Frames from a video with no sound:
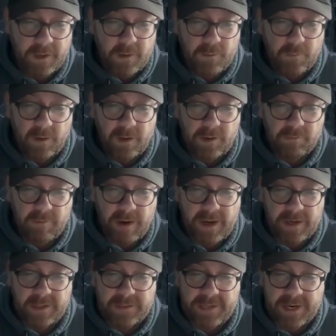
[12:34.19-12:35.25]
While the
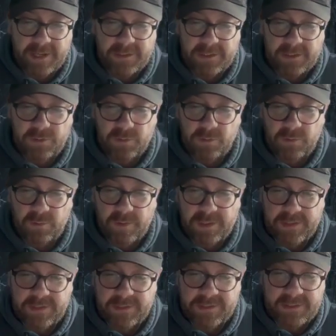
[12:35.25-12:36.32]
rat attacked the door with
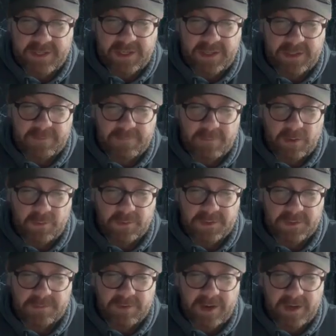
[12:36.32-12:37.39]
his stick, the mole
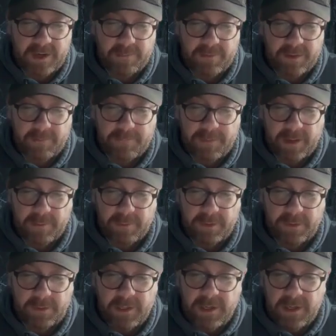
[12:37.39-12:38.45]
sprang up at the bell
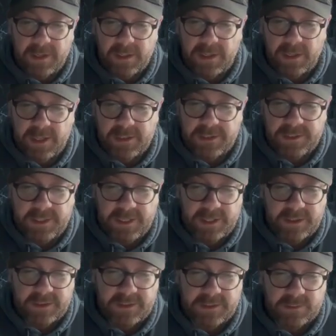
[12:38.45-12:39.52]
pull, clutched it
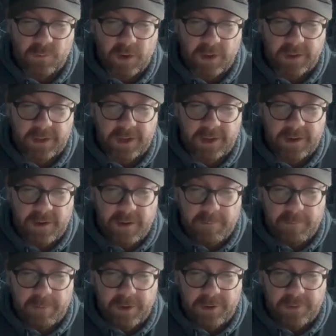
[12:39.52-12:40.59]
and swung there,
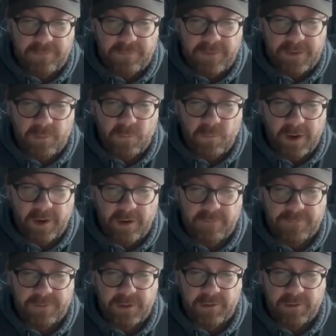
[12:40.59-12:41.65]
both feet well
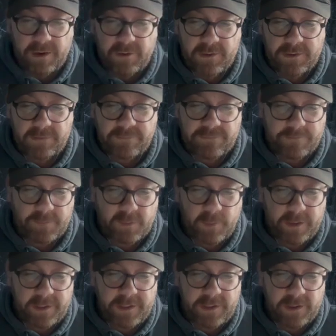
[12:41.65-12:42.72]
off the ground, and from
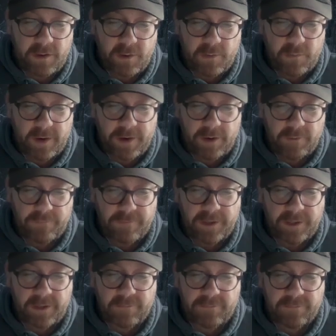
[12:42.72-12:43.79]
quite a long way off
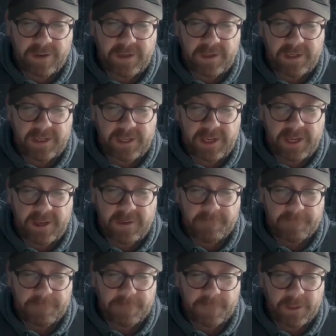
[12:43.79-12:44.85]
they could faintly hear
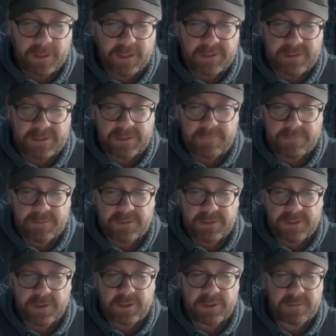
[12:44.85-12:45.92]
a
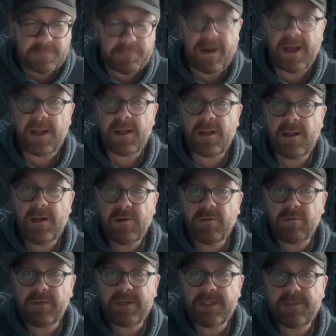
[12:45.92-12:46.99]
deep-toned bell
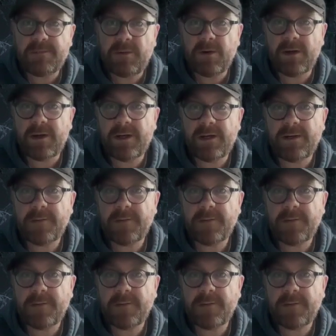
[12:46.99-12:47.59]
respond.